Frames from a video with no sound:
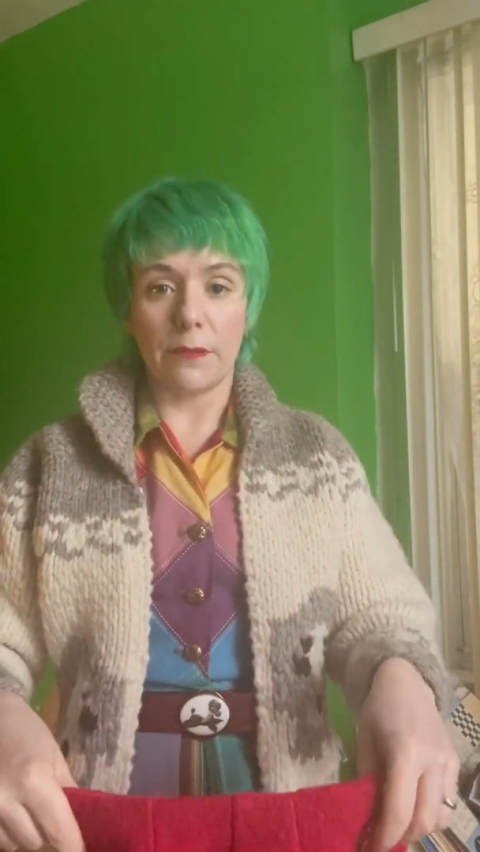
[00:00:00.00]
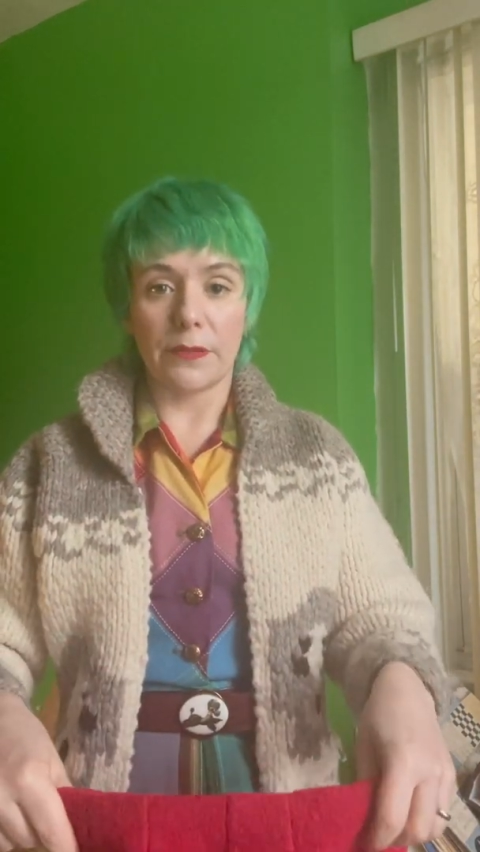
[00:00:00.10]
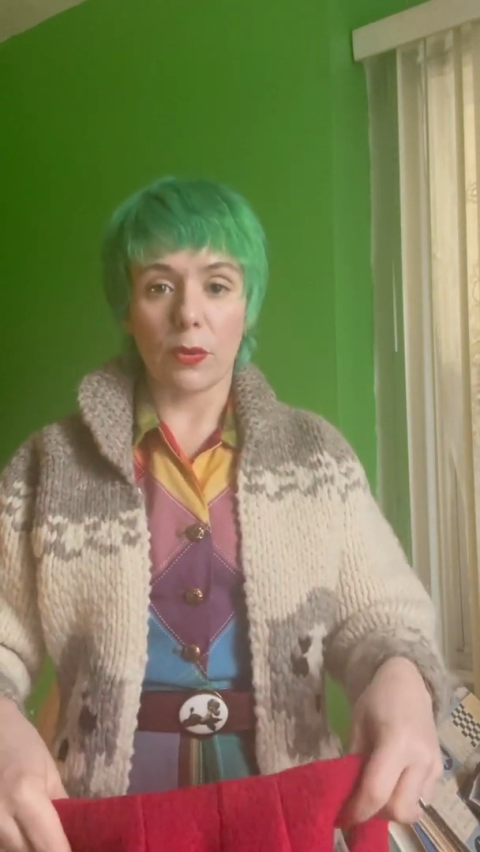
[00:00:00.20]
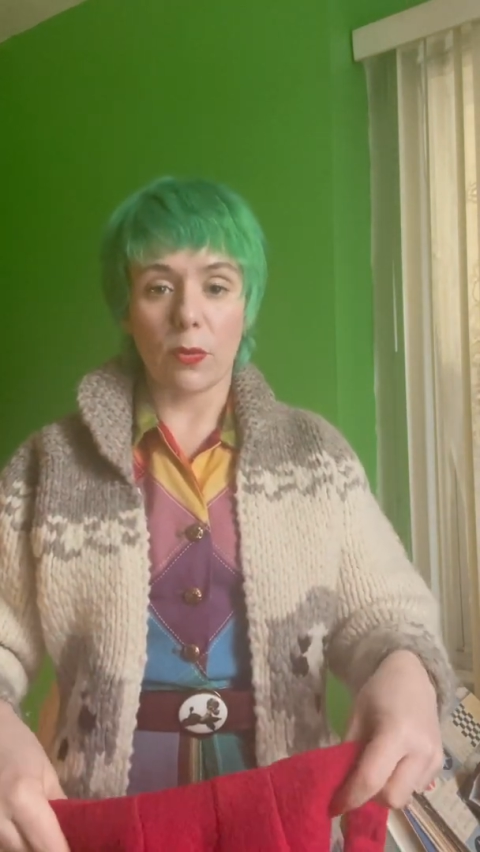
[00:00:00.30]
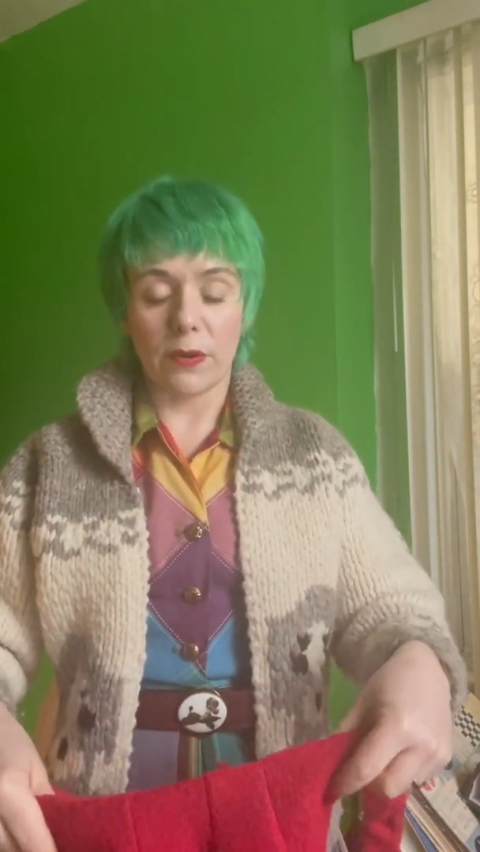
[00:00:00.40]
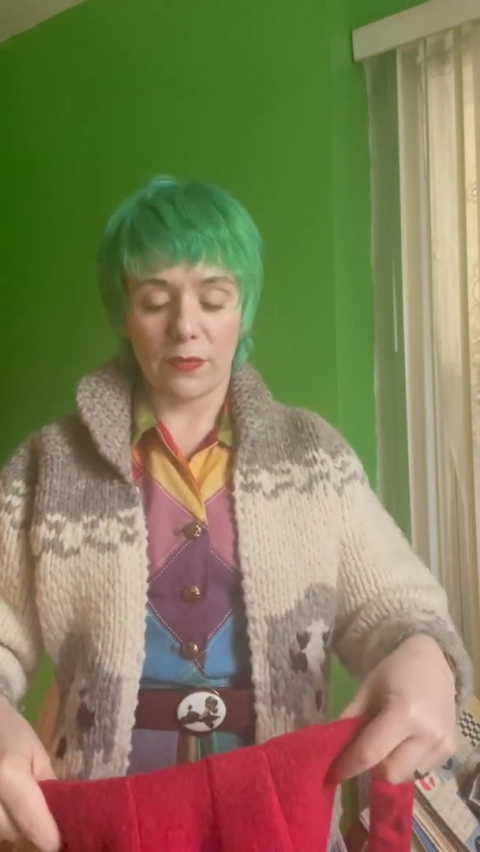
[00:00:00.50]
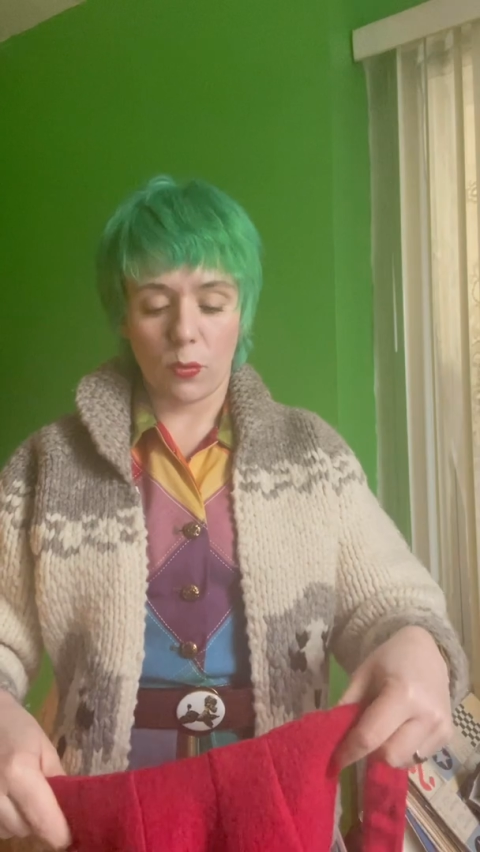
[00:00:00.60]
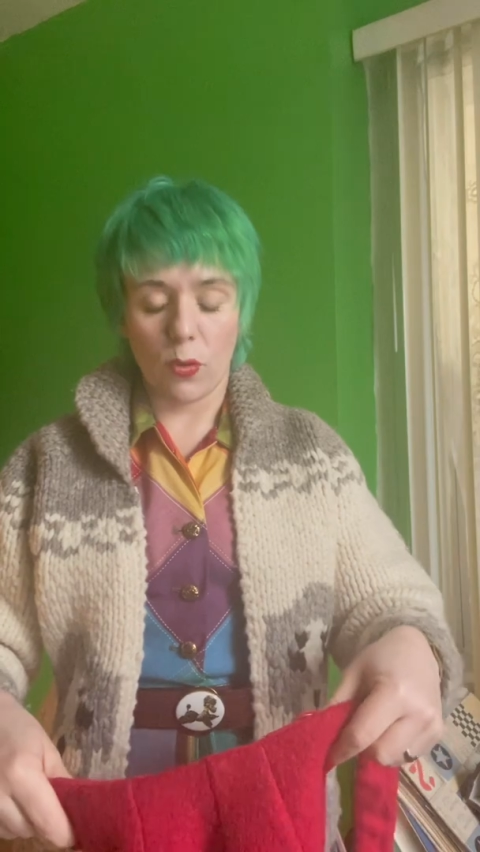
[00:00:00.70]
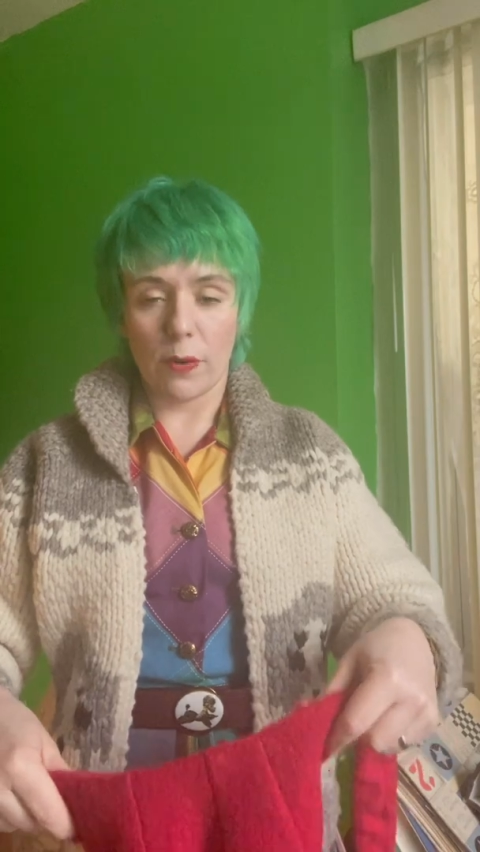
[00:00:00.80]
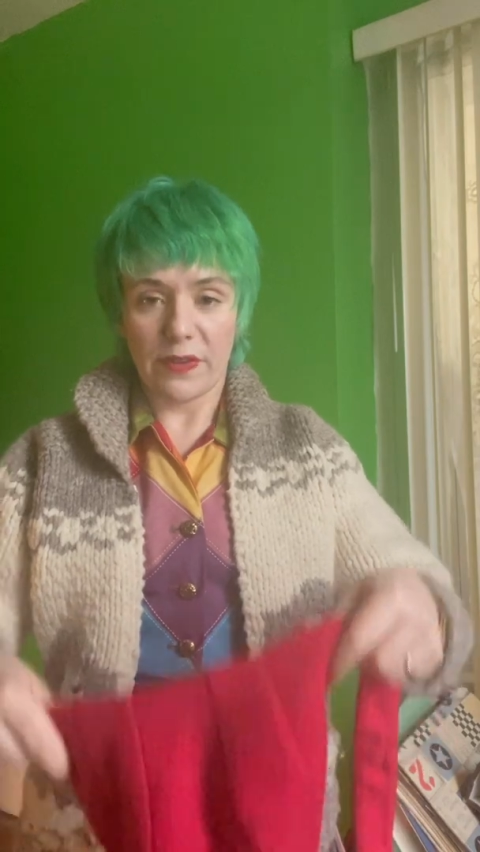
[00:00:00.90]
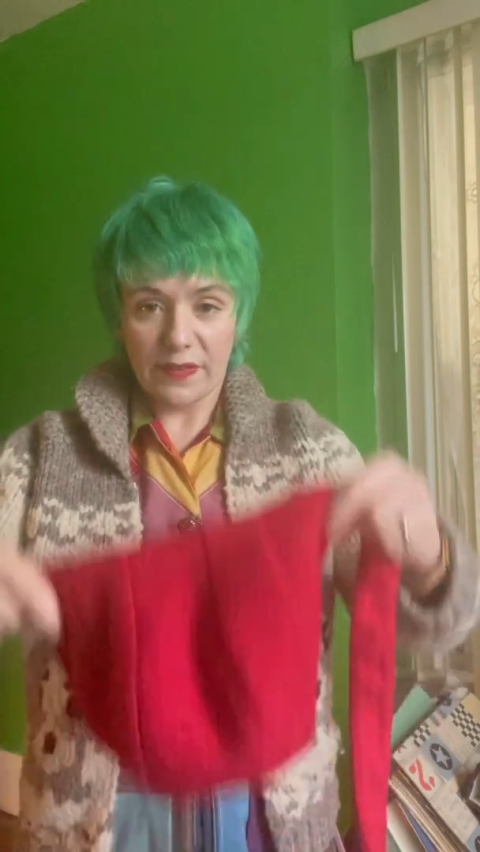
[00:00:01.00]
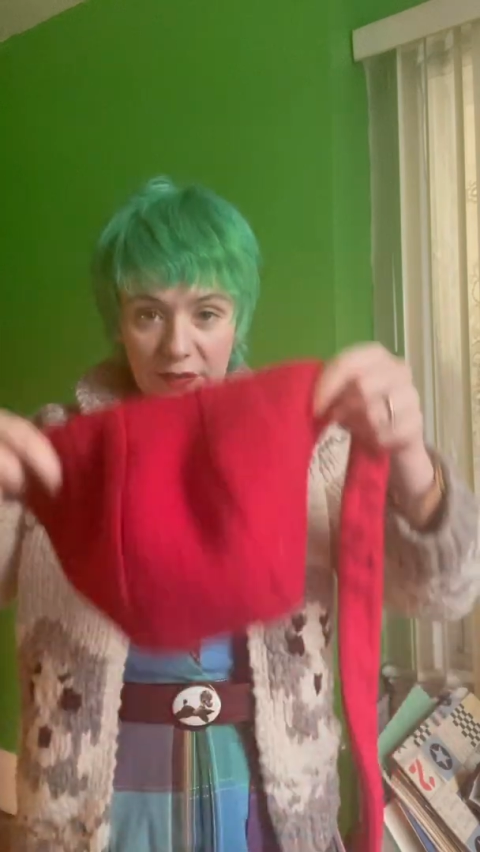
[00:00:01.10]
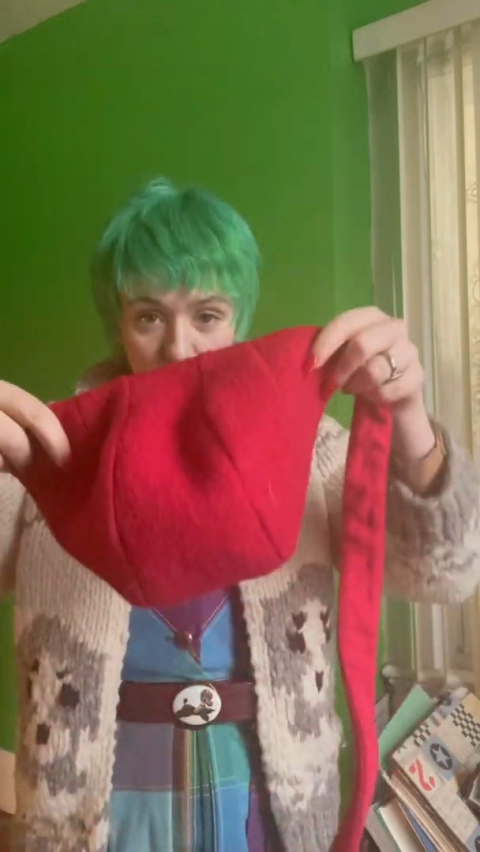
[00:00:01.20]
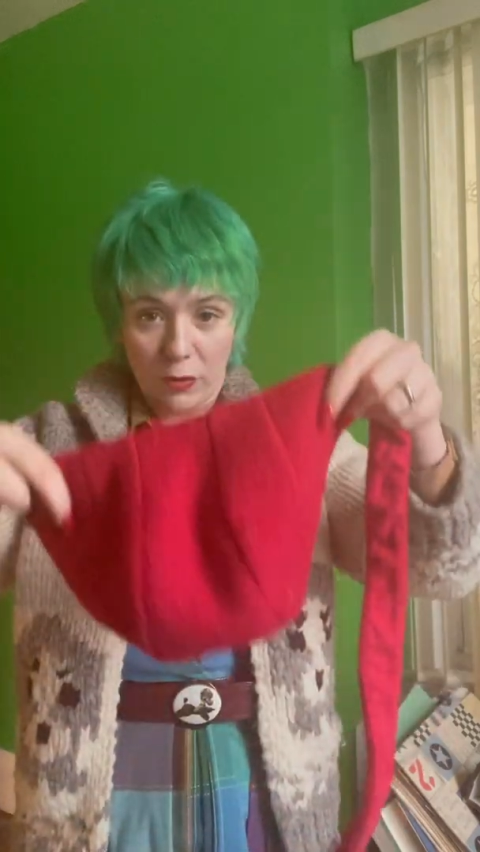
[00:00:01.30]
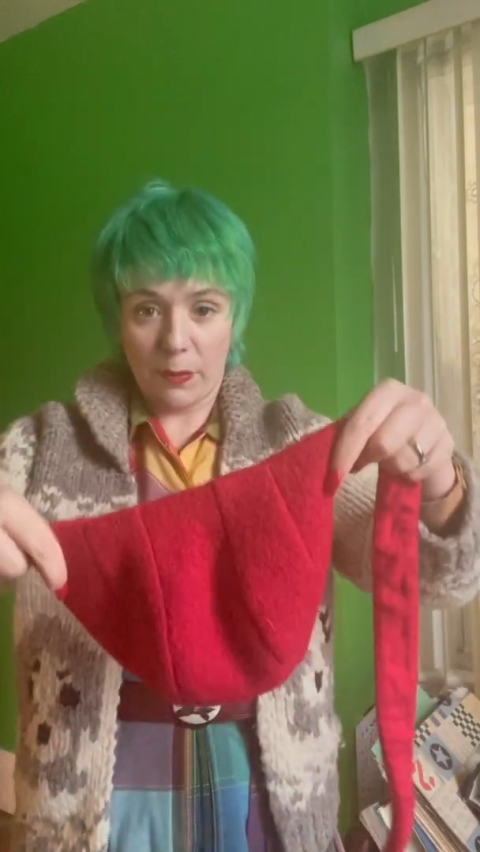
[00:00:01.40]
They're one of the warmest things
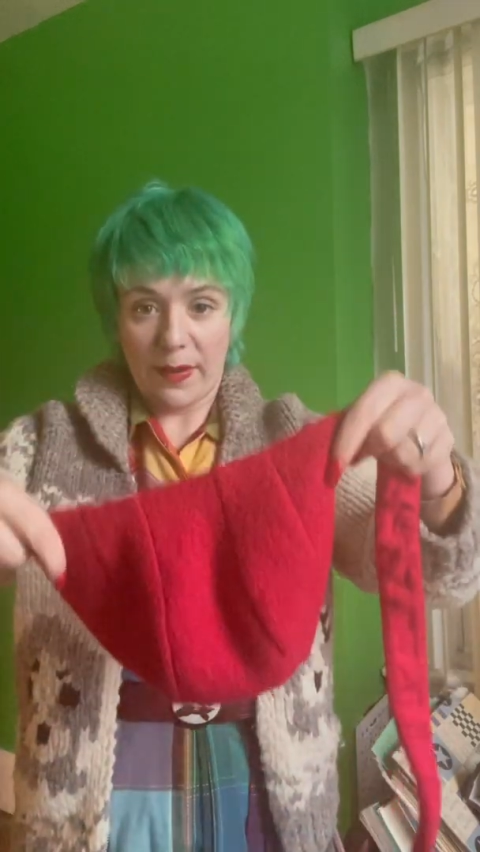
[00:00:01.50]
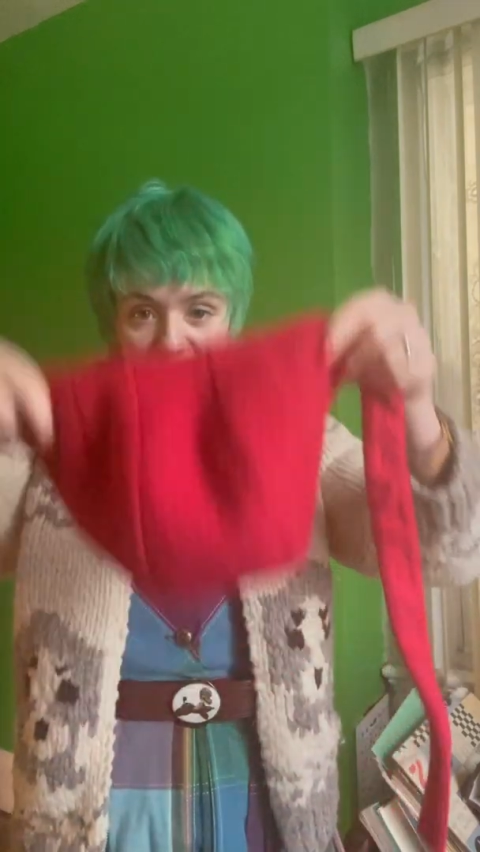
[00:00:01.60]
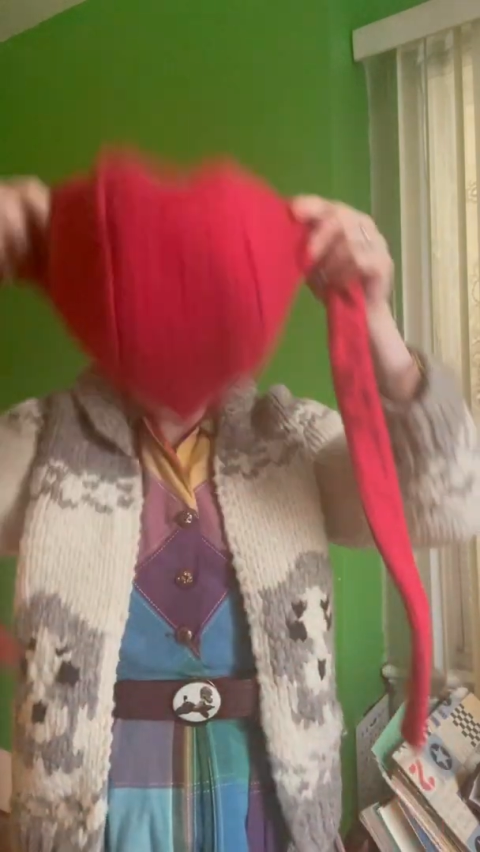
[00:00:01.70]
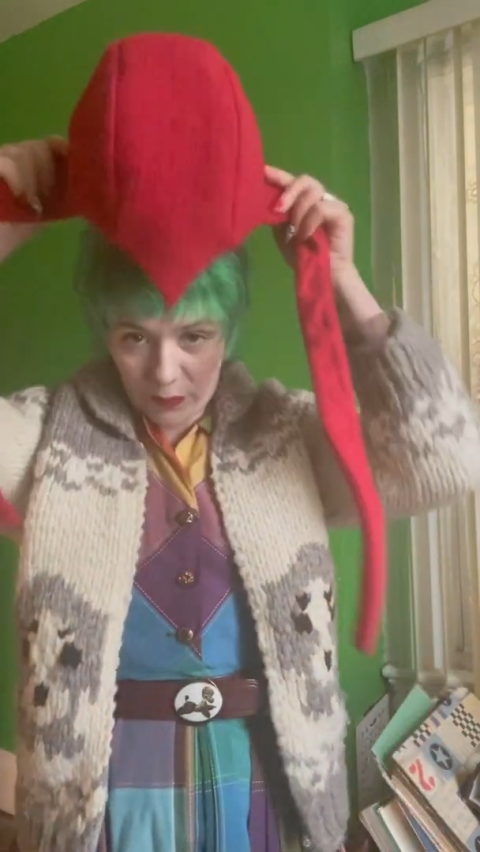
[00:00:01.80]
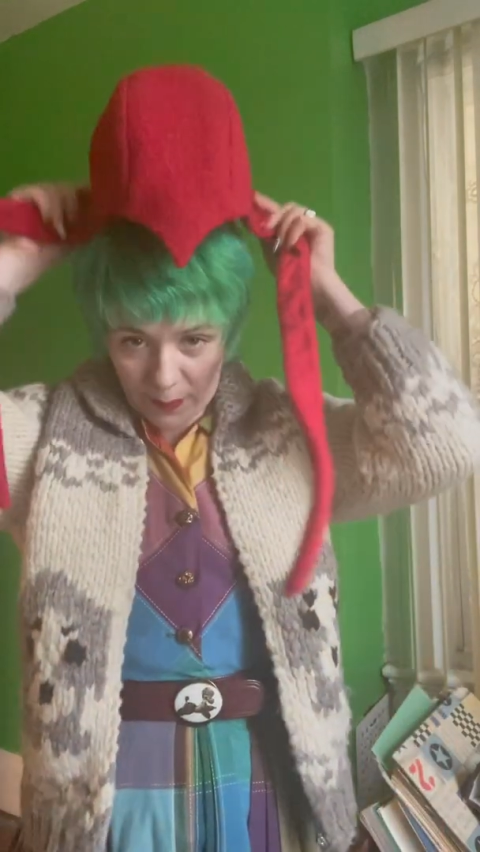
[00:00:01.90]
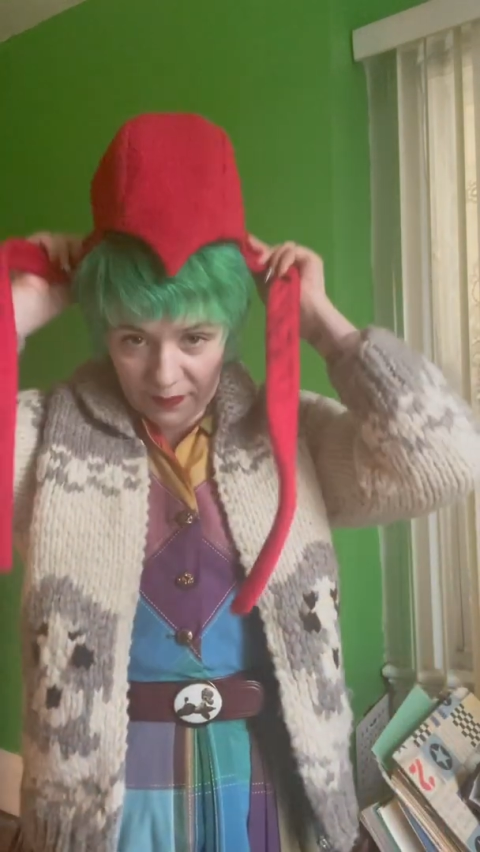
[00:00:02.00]
in the wardrobe. I have two of them.